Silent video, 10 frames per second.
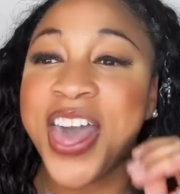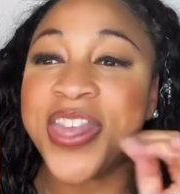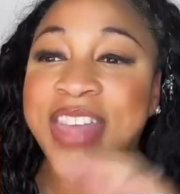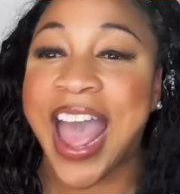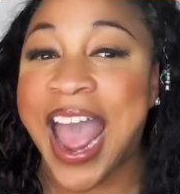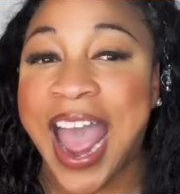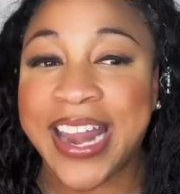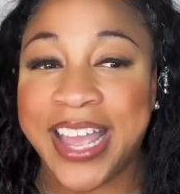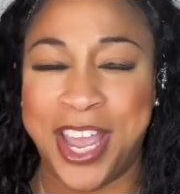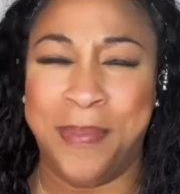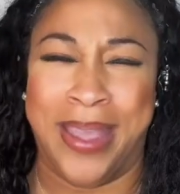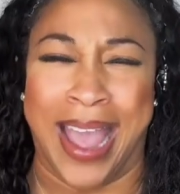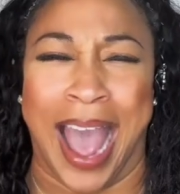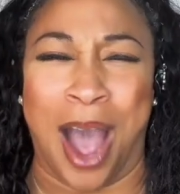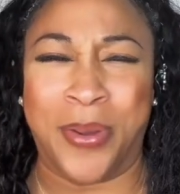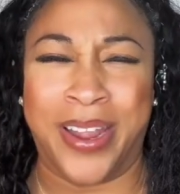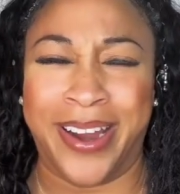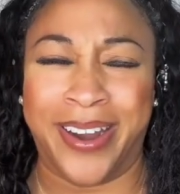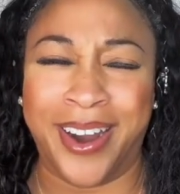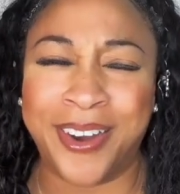that he be out
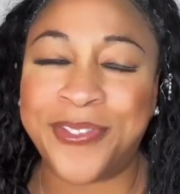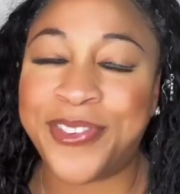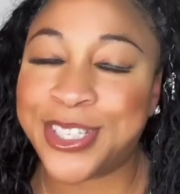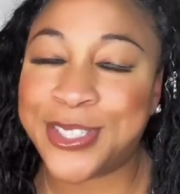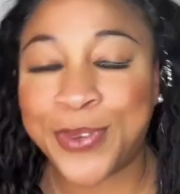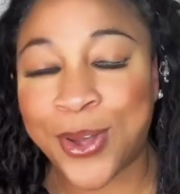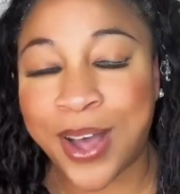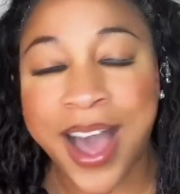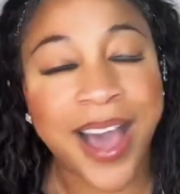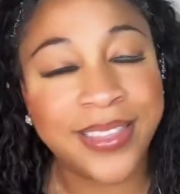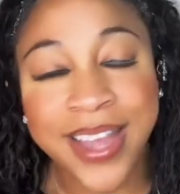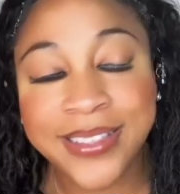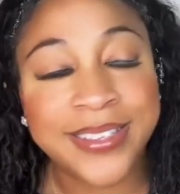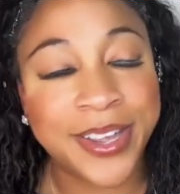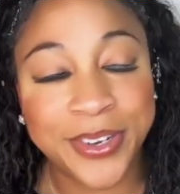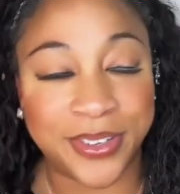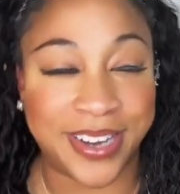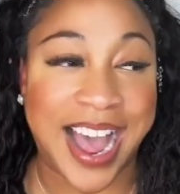here. First of all, I let Daniel